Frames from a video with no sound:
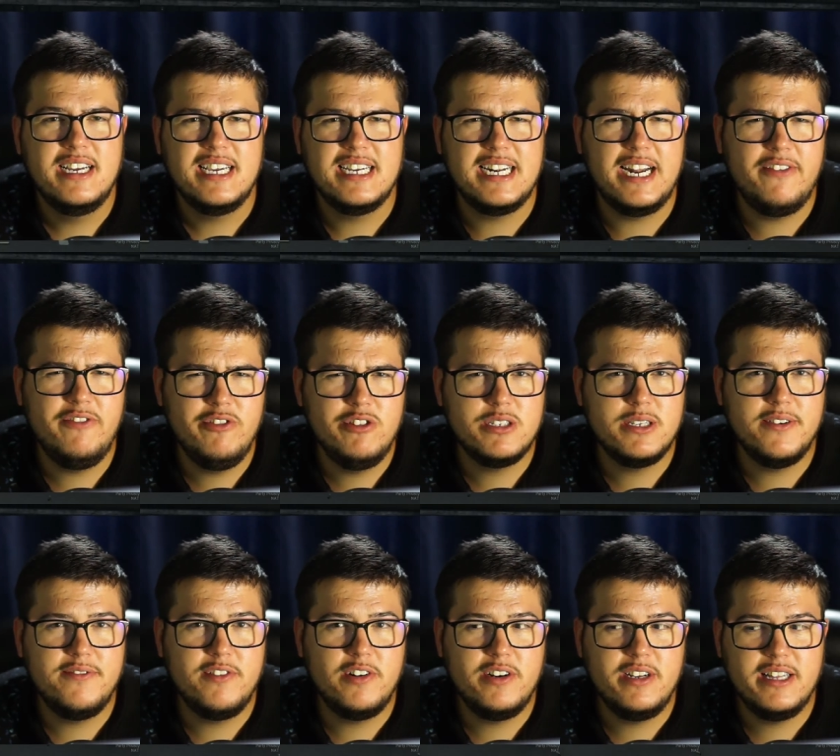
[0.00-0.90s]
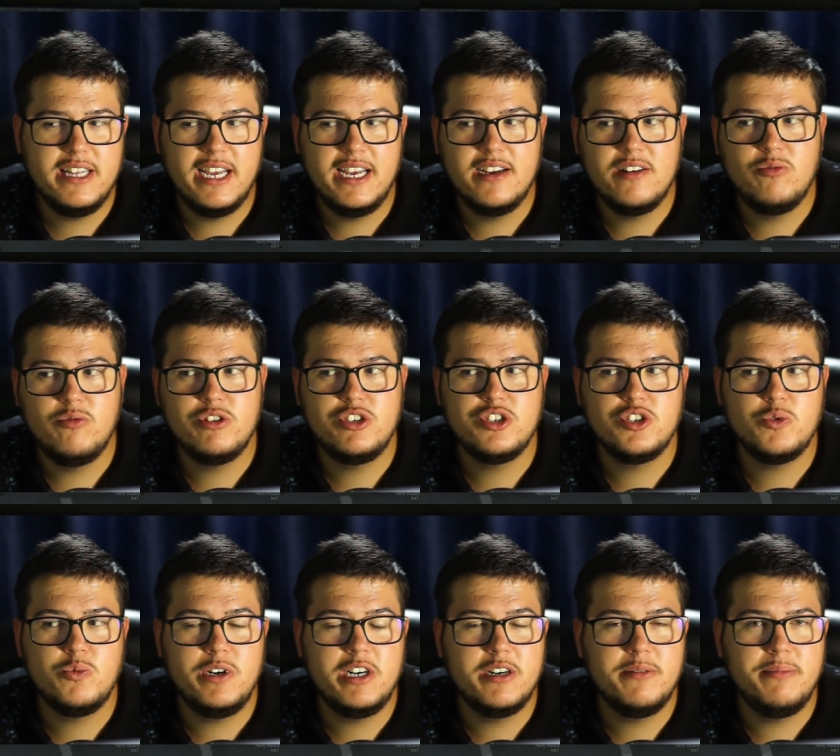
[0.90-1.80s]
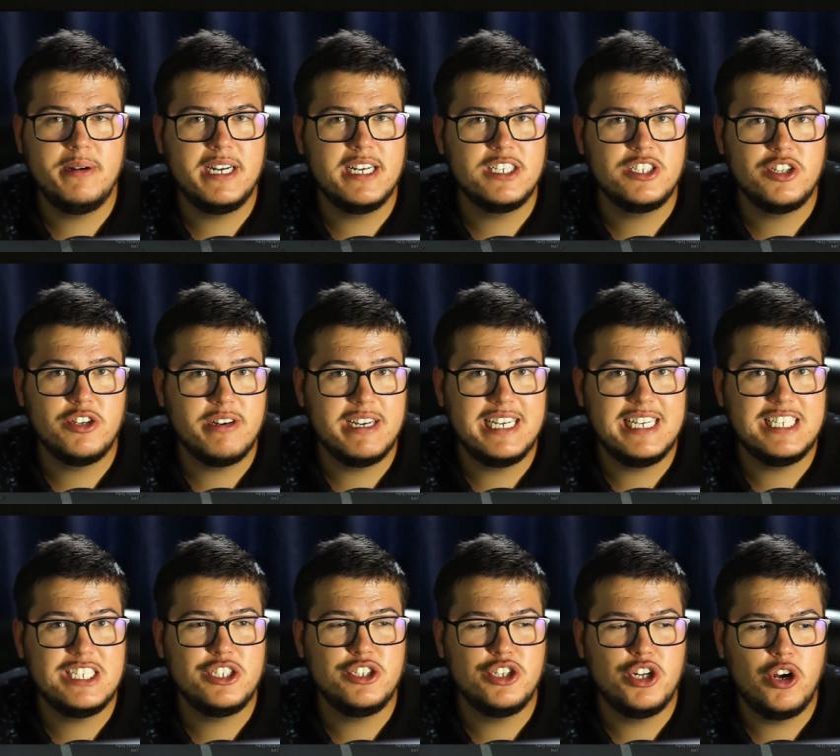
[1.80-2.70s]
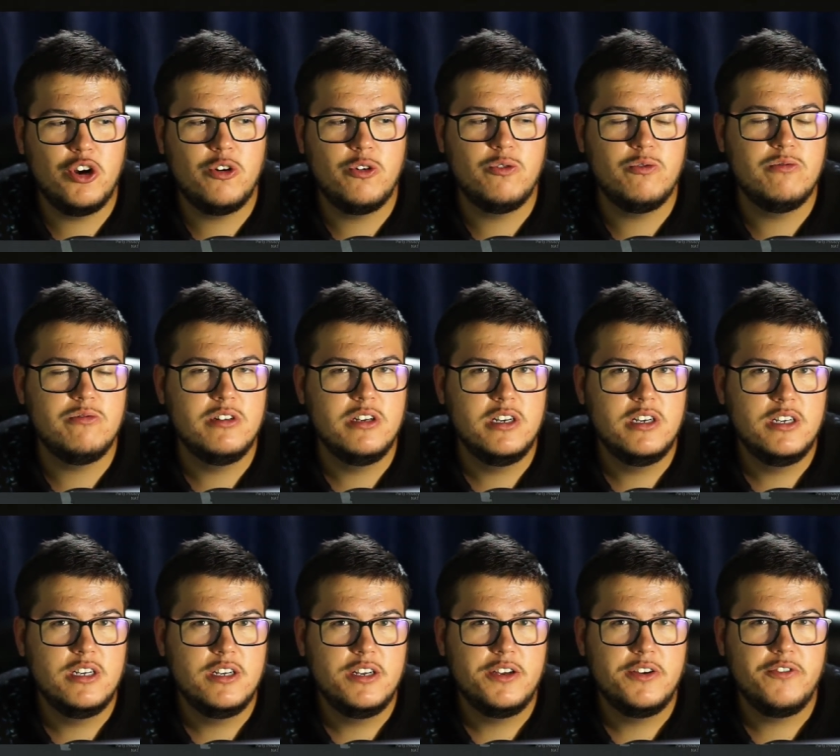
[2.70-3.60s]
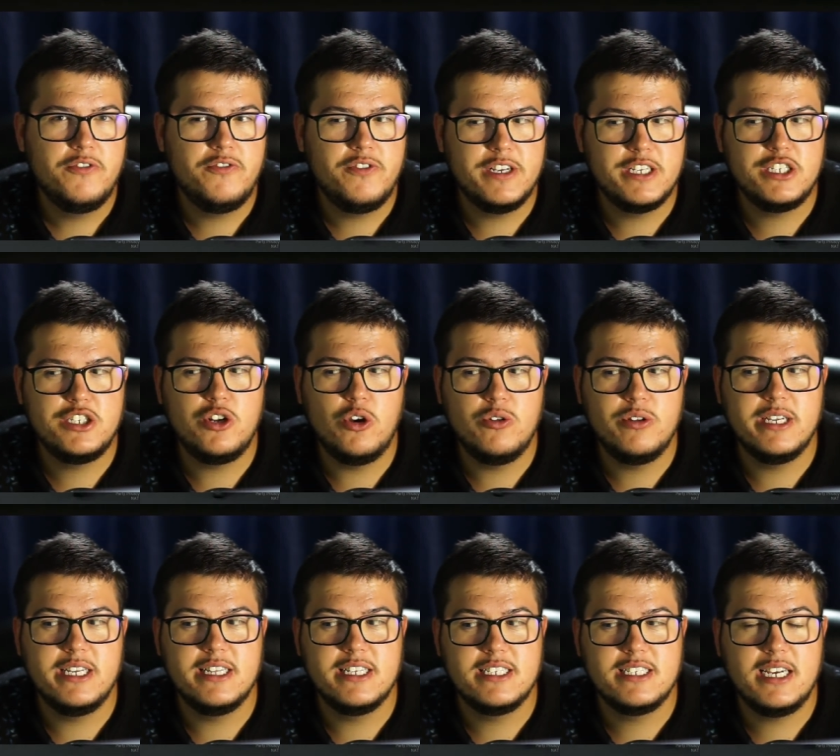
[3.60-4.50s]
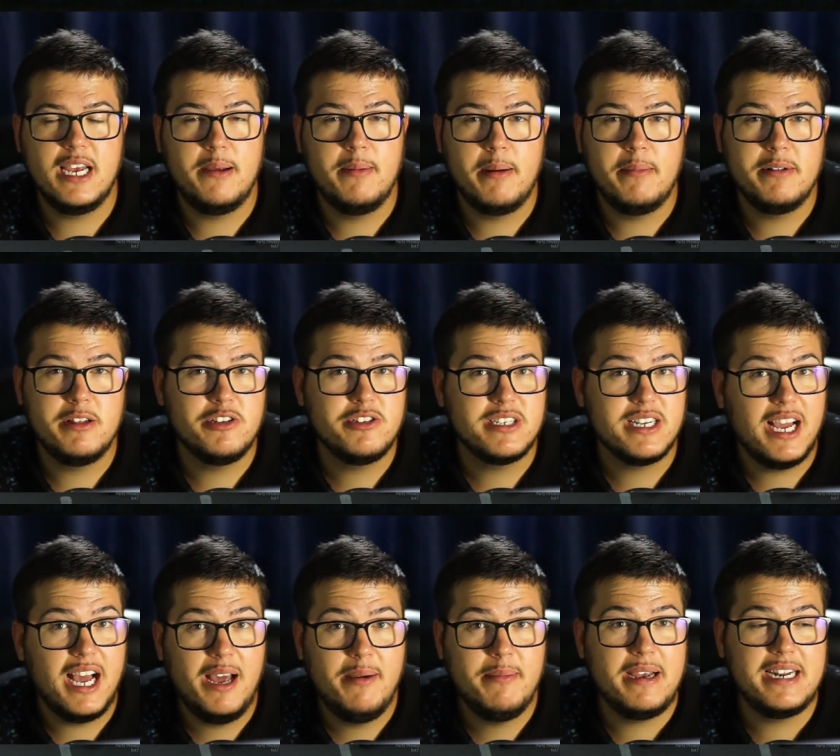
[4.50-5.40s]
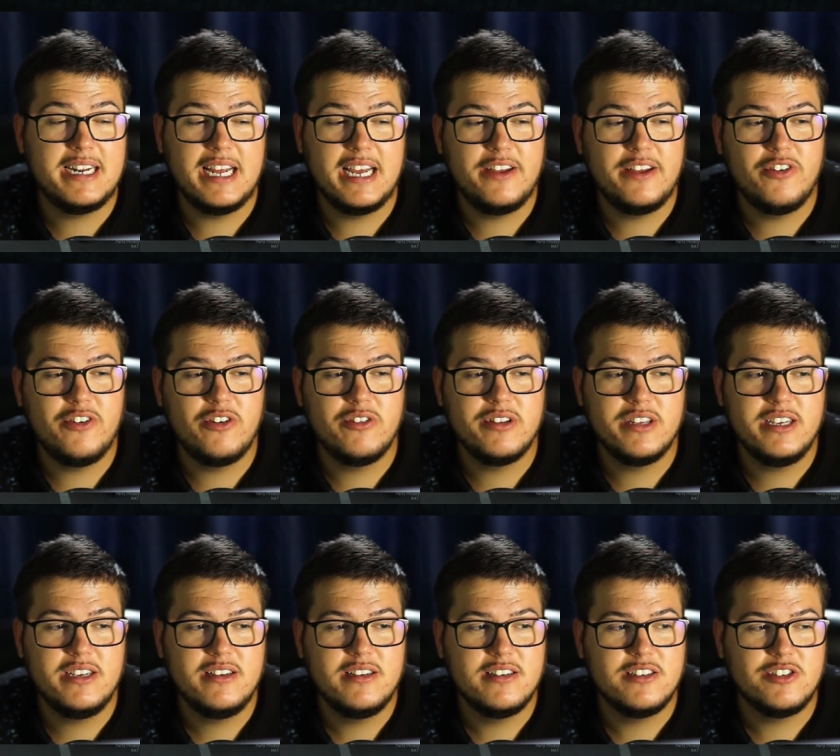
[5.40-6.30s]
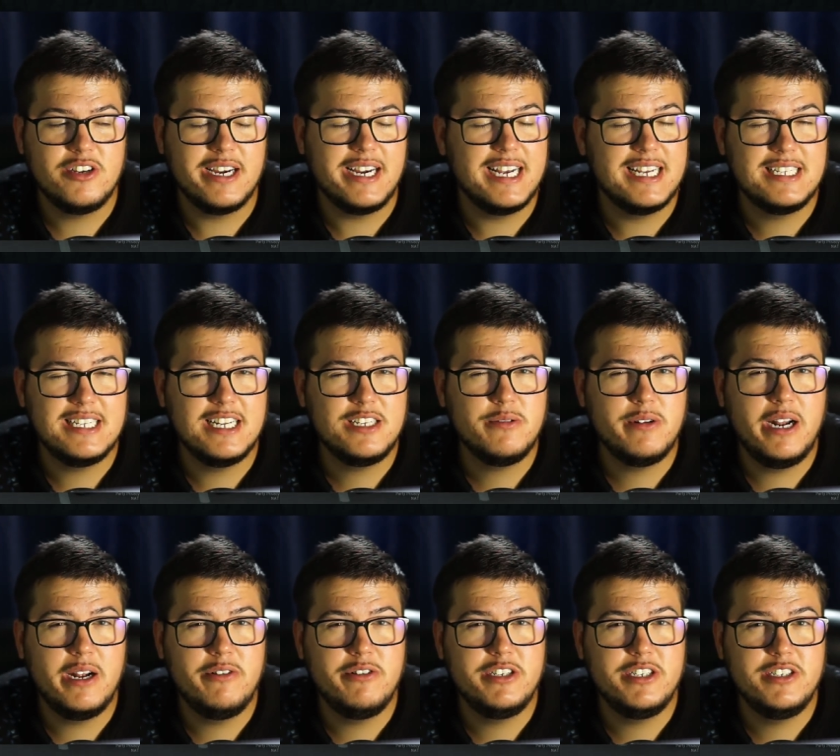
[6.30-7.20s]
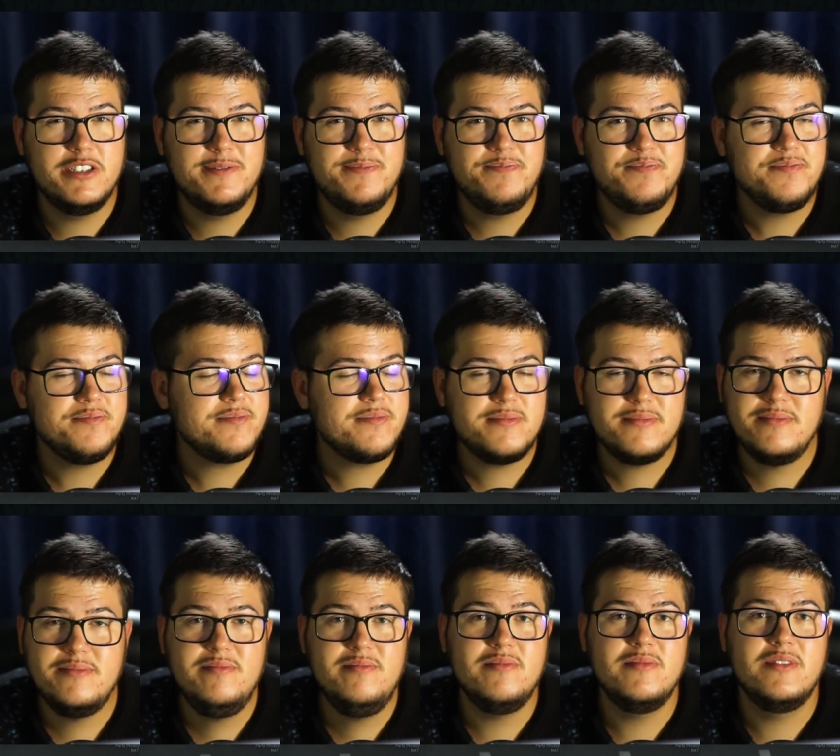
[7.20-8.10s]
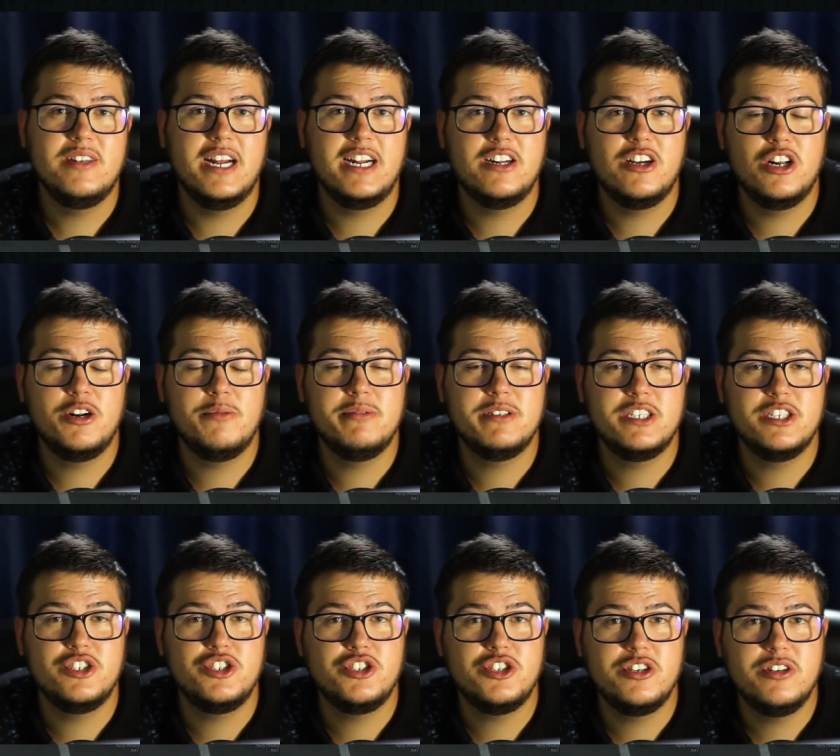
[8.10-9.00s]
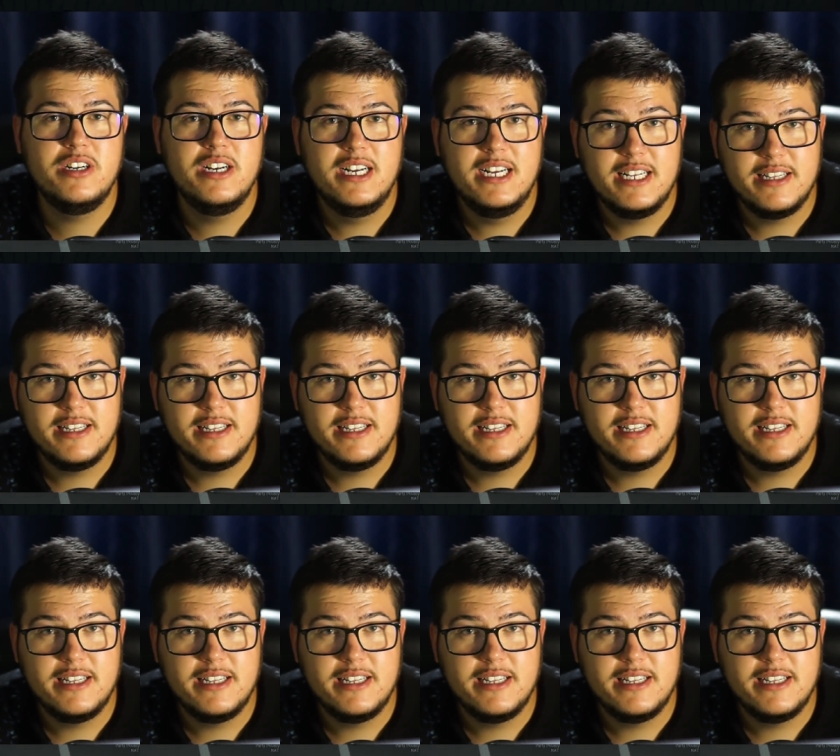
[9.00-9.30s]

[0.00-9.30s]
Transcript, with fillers: and everyone's upvoting that, which is weird because there is no fist only in this game. I mean, there's a combat knife only, so I guess that's what I would do. Not one hundred percent sure,